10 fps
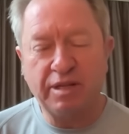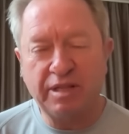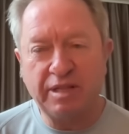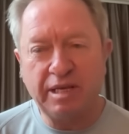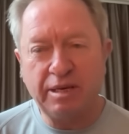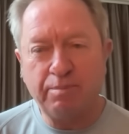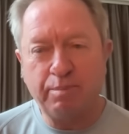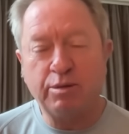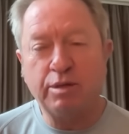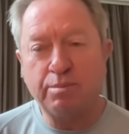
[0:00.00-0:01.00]
the
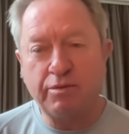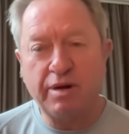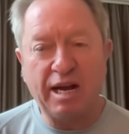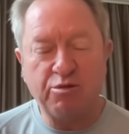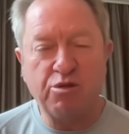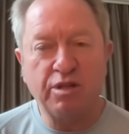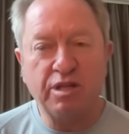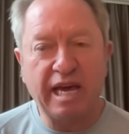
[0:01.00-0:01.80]
buildup of hydrogen